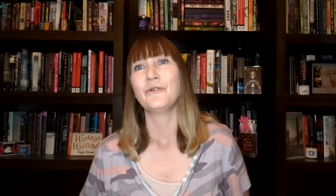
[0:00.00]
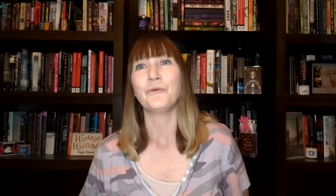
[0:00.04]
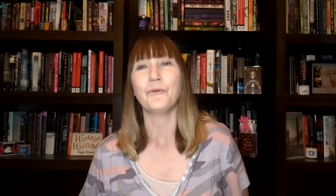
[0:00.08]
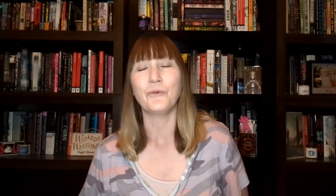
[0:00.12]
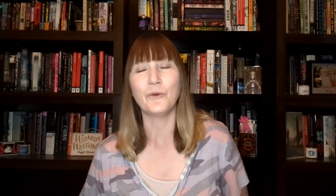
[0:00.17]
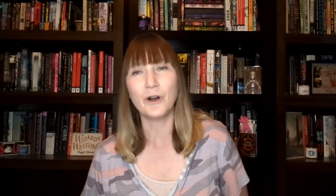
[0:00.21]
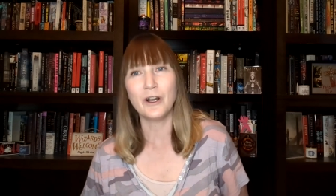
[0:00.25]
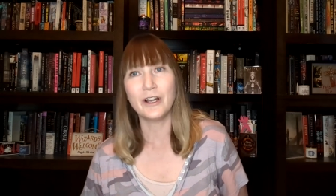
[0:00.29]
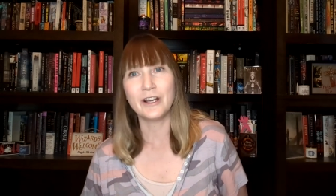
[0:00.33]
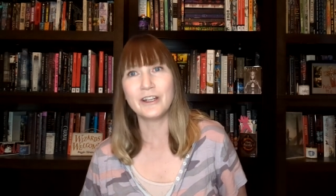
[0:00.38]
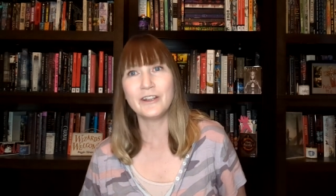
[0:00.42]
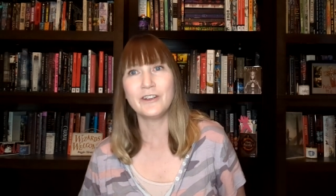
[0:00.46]

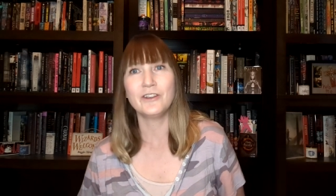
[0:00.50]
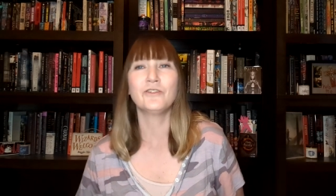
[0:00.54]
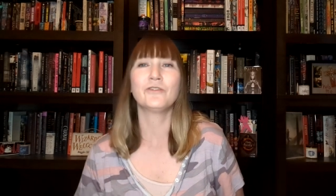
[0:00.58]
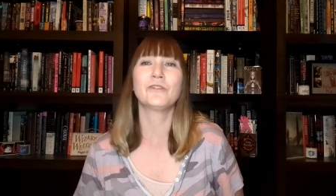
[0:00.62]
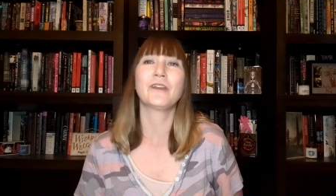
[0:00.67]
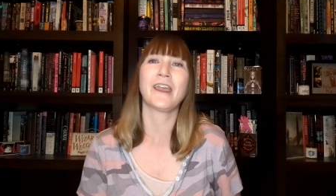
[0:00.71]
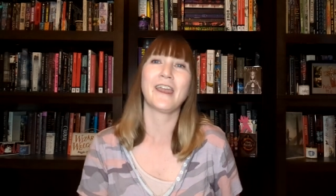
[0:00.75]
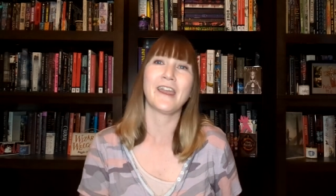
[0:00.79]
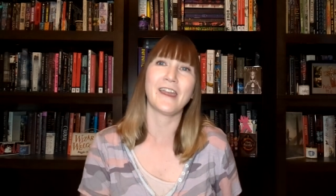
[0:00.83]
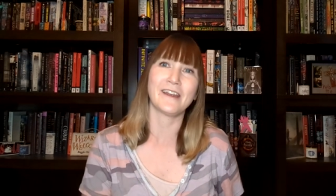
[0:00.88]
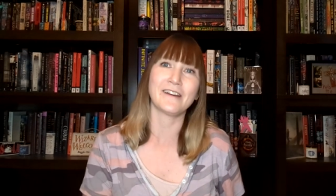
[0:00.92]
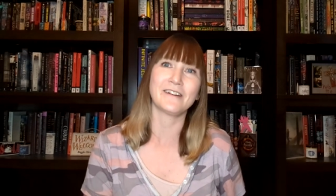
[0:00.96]
one, you
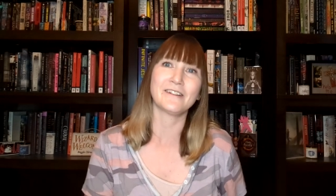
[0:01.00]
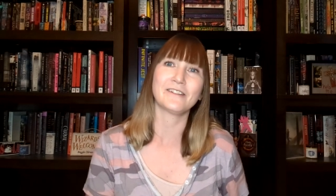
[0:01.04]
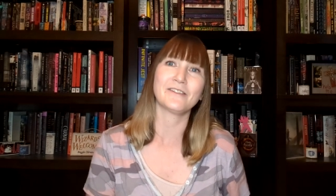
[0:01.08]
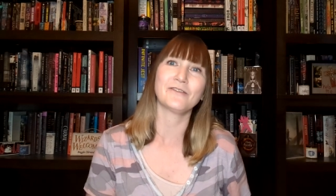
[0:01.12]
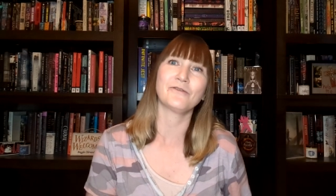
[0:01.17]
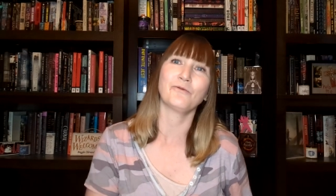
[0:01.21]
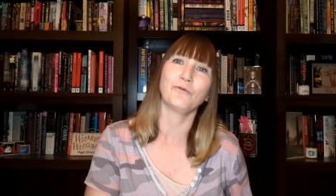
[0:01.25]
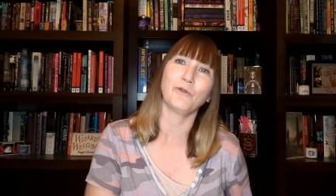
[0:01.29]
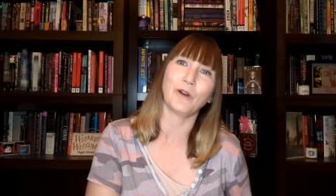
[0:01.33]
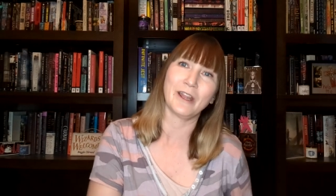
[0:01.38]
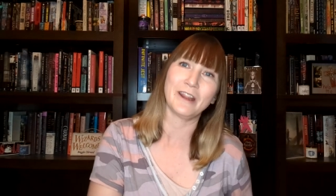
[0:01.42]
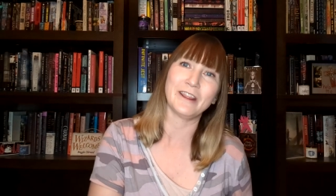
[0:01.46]
can't
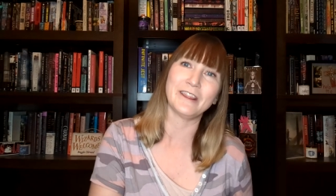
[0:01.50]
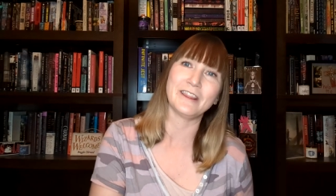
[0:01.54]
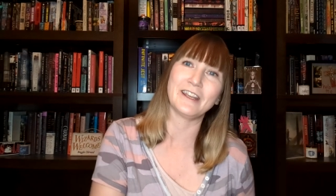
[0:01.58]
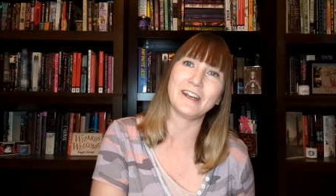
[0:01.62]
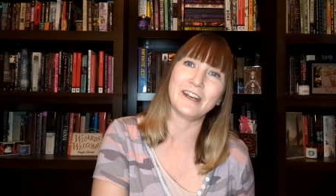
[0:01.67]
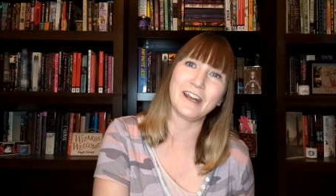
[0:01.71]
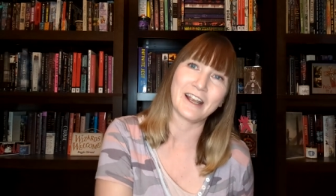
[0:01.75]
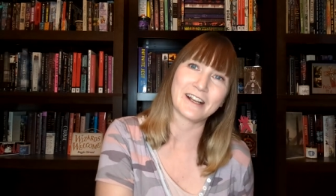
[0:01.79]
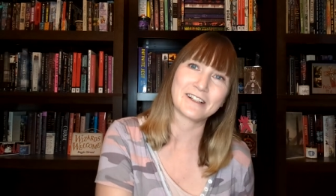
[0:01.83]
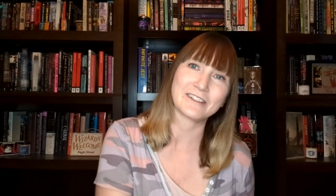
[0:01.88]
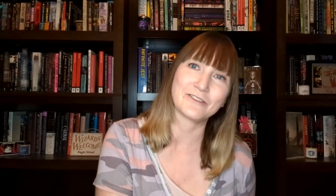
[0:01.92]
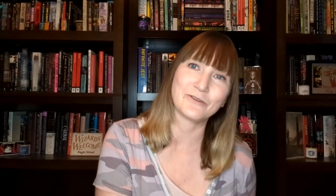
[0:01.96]
win the
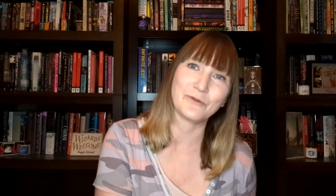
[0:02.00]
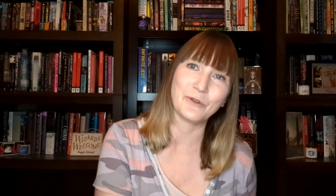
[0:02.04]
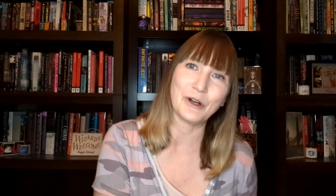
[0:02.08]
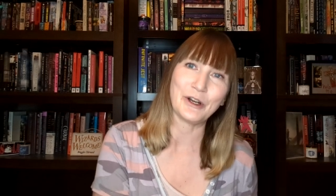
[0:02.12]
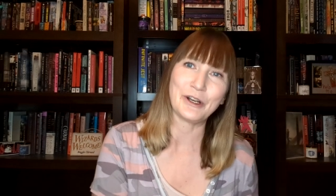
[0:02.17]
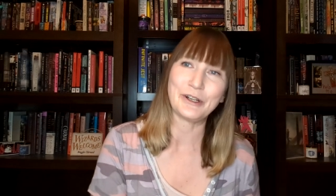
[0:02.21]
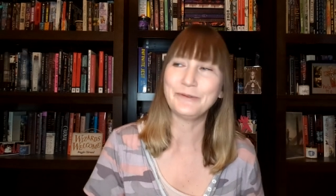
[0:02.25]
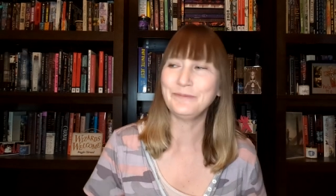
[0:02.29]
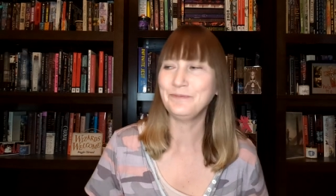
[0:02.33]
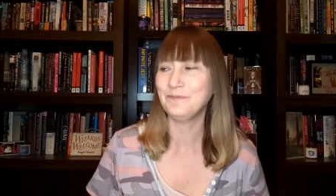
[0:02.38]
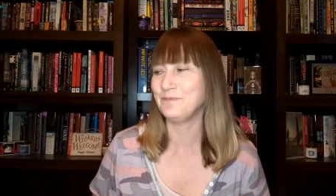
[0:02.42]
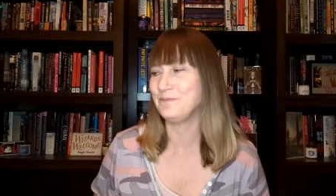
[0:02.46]
next
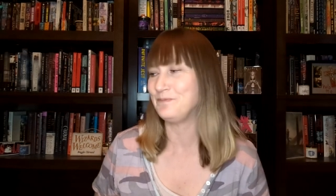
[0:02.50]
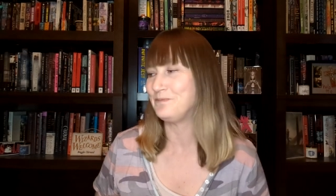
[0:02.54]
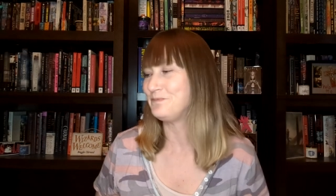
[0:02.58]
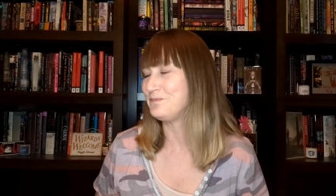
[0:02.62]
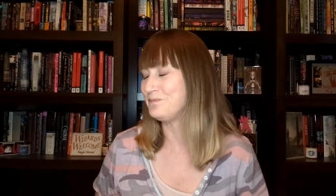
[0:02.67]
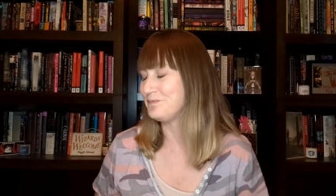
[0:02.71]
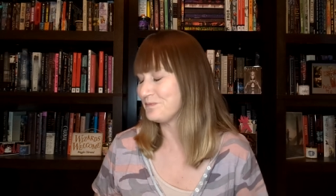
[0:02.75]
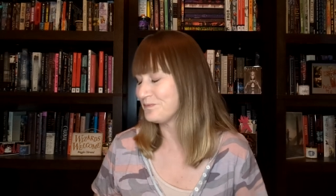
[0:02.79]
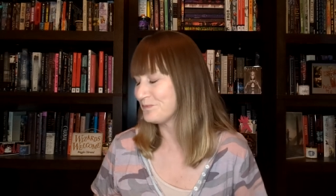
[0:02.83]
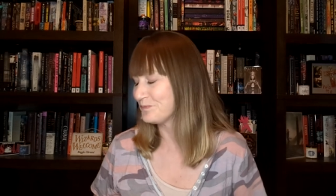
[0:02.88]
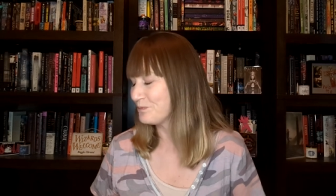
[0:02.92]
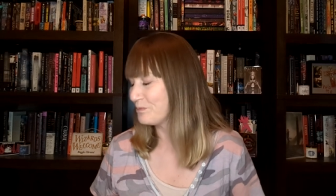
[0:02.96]
one.
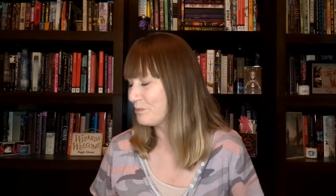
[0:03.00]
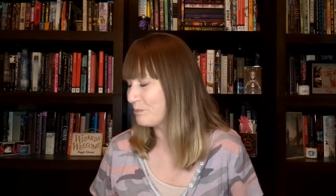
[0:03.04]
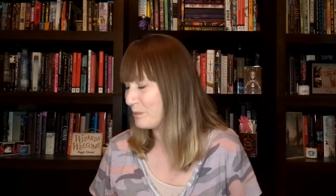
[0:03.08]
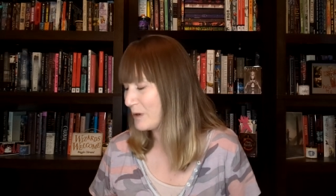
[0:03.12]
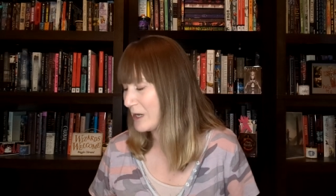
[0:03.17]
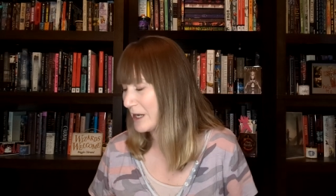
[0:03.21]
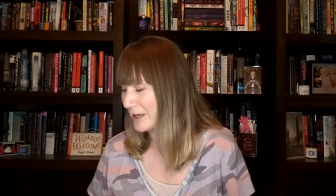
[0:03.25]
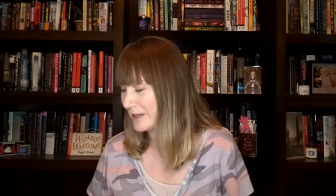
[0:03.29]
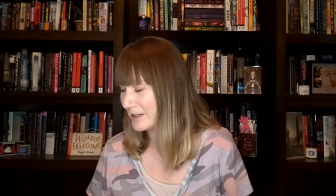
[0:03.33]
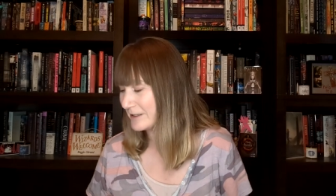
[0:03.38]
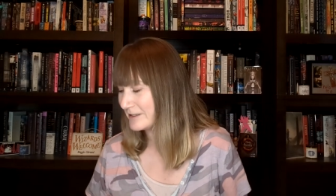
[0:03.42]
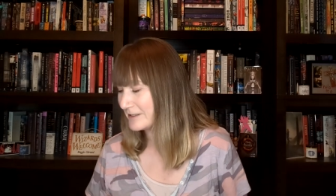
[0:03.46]

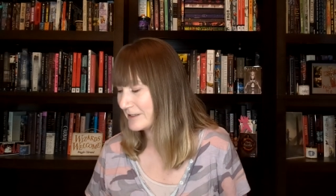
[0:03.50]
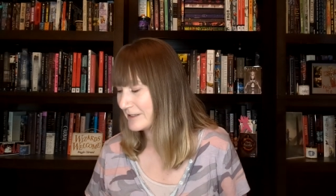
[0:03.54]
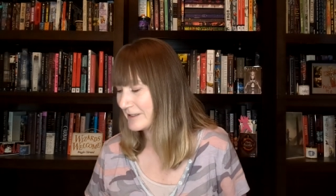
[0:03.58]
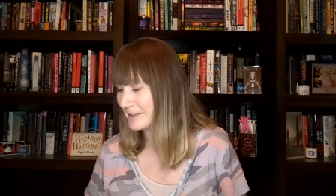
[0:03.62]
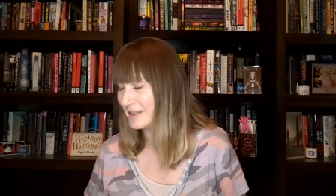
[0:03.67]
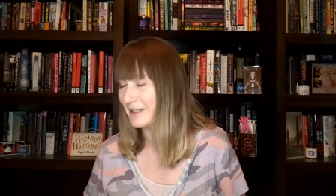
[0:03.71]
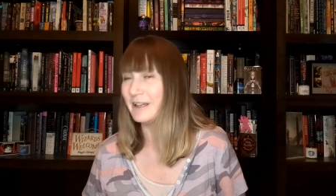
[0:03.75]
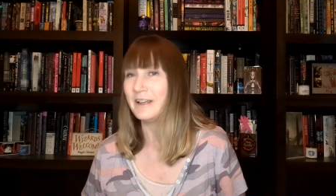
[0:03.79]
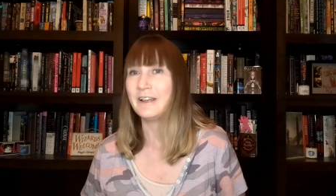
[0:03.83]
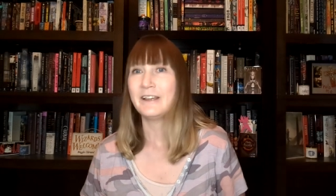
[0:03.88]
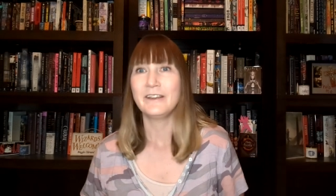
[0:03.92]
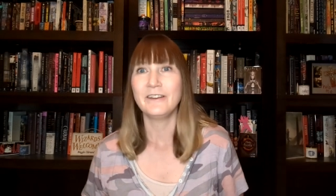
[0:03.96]
But
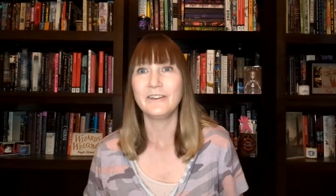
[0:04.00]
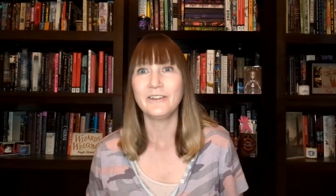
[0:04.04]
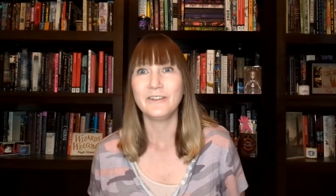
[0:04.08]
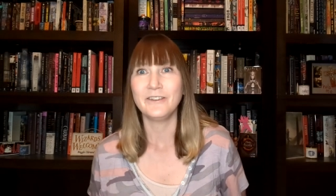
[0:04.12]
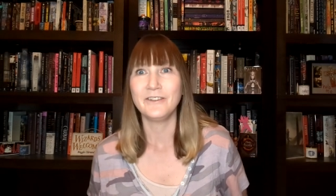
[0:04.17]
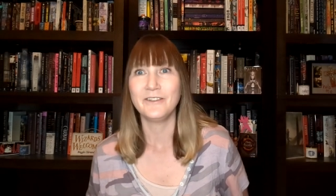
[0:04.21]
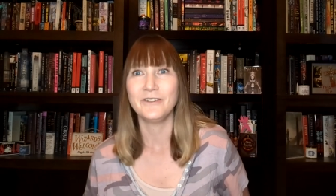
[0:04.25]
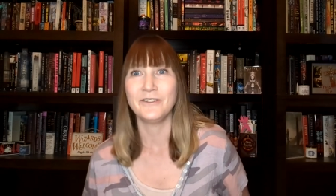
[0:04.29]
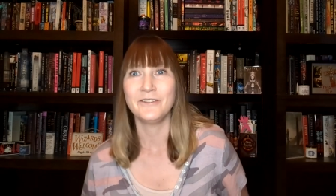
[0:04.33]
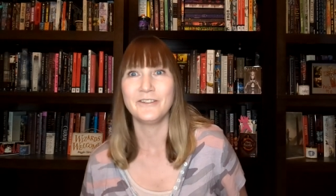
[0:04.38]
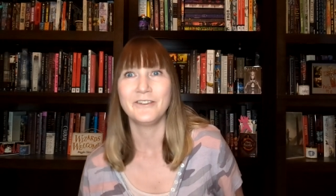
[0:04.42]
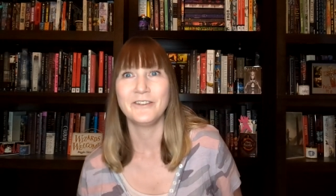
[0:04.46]

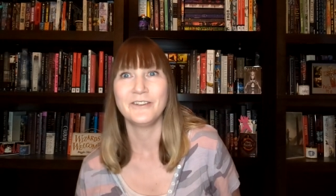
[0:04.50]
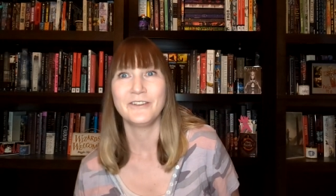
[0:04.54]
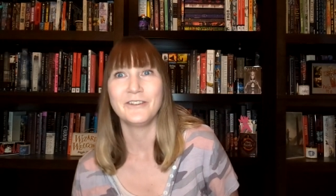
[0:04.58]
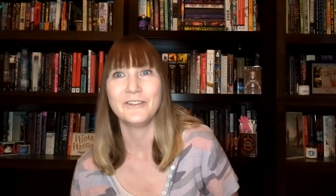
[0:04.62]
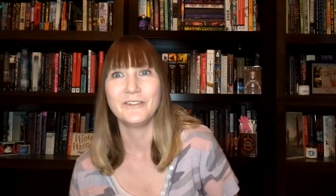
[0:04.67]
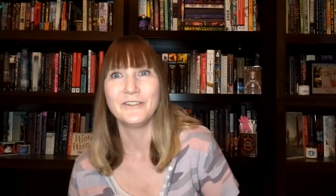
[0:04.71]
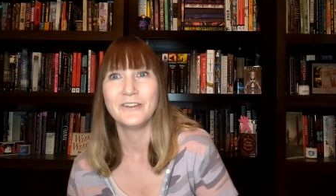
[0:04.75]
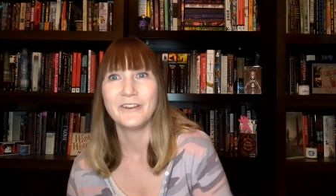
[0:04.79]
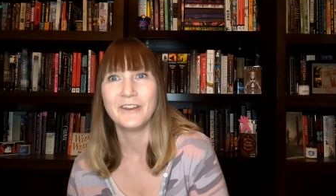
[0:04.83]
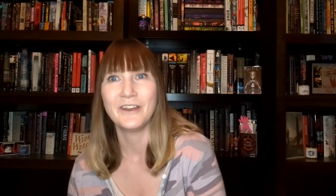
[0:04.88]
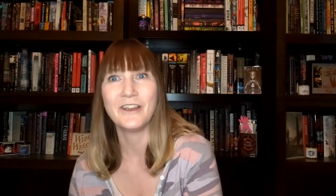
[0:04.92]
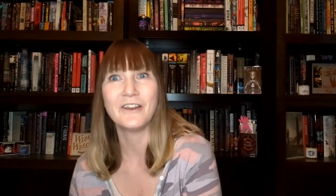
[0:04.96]

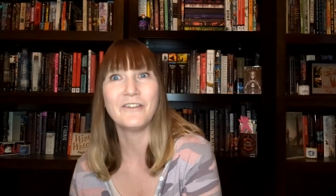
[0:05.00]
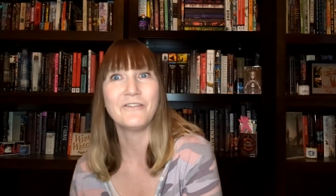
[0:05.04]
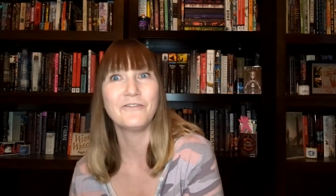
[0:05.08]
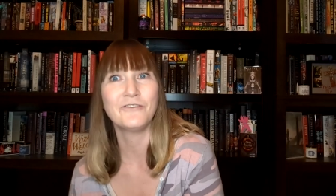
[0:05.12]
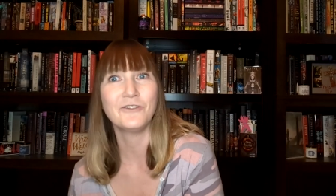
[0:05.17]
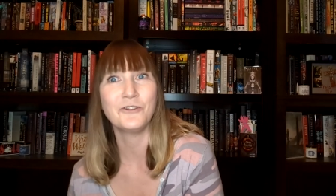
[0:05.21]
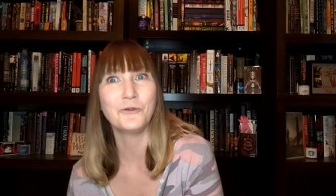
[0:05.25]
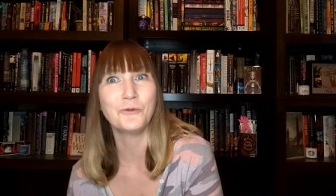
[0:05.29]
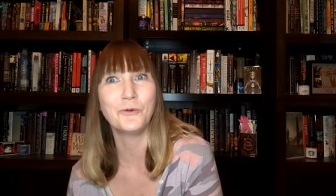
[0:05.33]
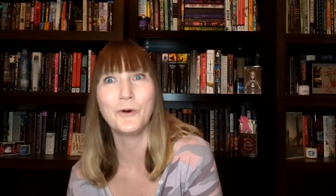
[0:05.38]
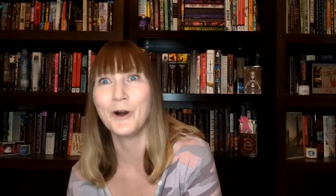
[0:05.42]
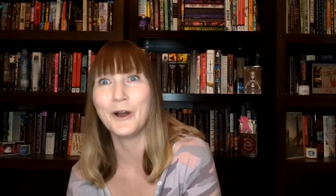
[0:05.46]
if
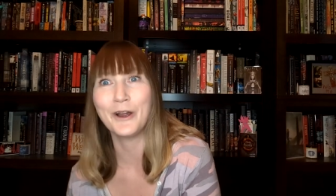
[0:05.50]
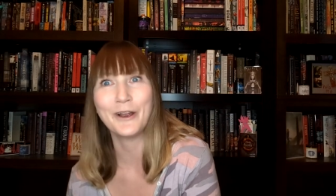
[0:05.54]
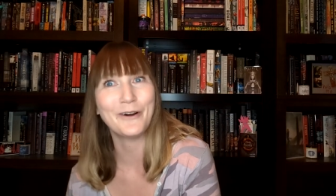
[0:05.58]
you